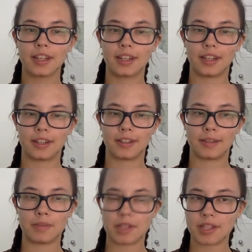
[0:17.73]
Now, the
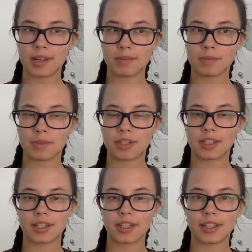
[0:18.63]
museum's
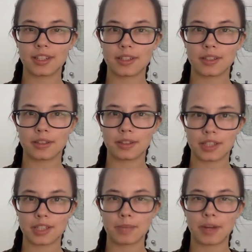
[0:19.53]
mission is to
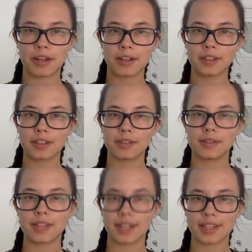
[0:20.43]
inspire through
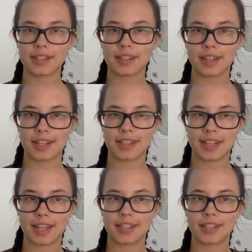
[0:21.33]
science and
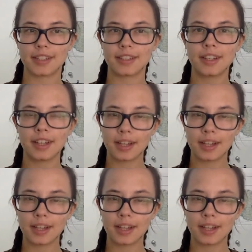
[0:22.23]
education,